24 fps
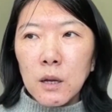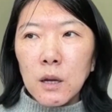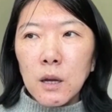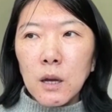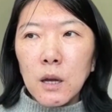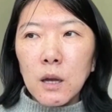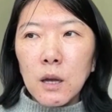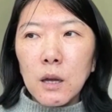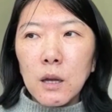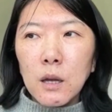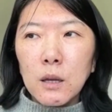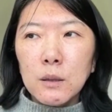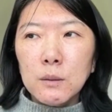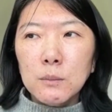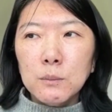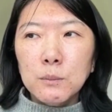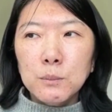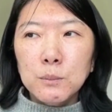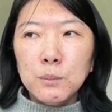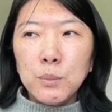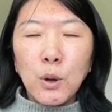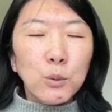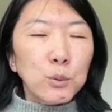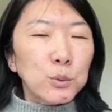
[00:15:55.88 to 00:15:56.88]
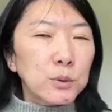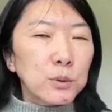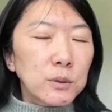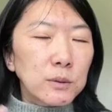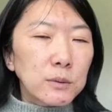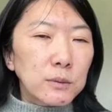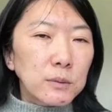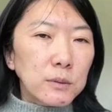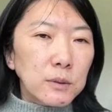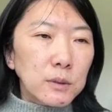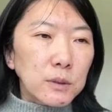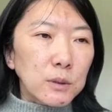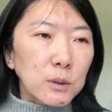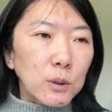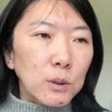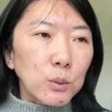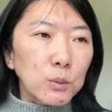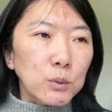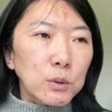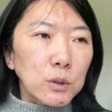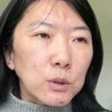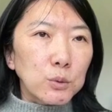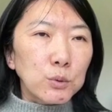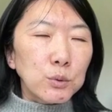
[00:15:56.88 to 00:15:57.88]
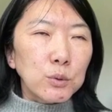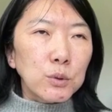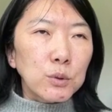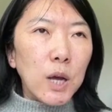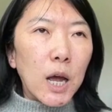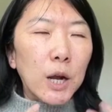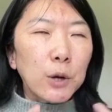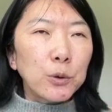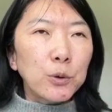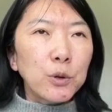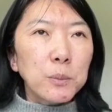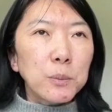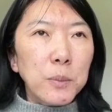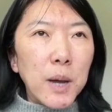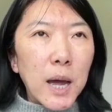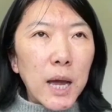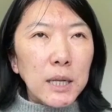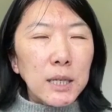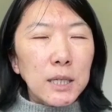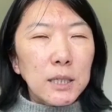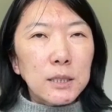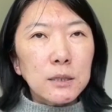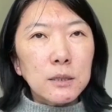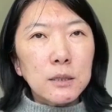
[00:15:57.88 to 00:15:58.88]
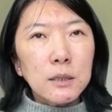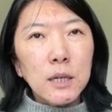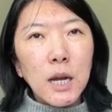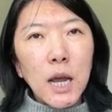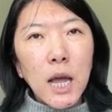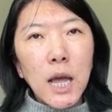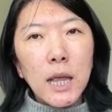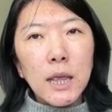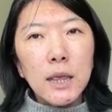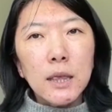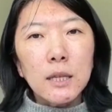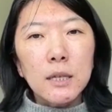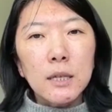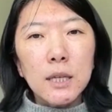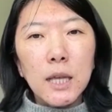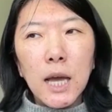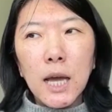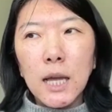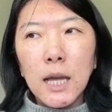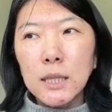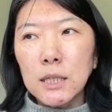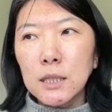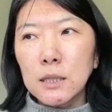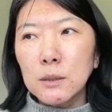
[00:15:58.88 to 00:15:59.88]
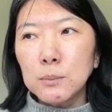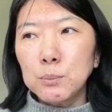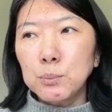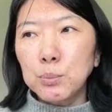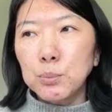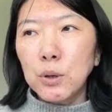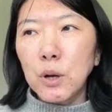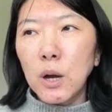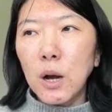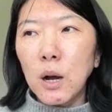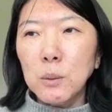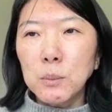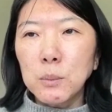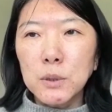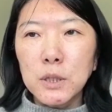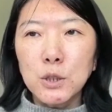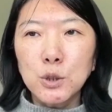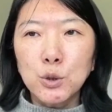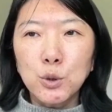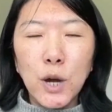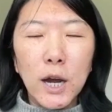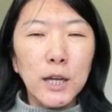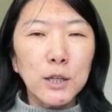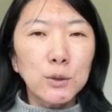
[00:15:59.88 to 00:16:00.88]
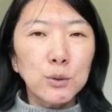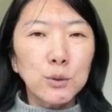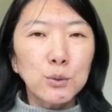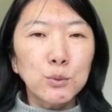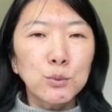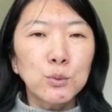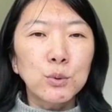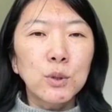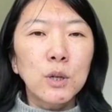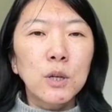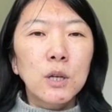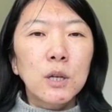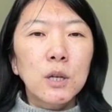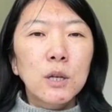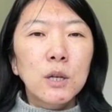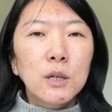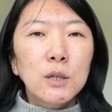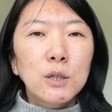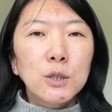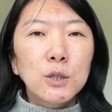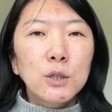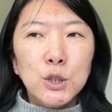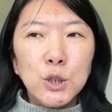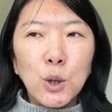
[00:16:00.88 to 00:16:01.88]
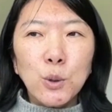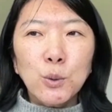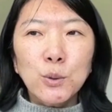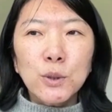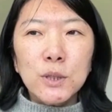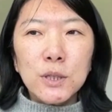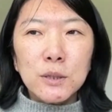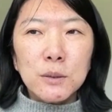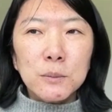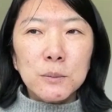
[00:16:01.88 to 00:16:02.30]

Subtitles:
Both the hiring manager and the candidate probably try to show their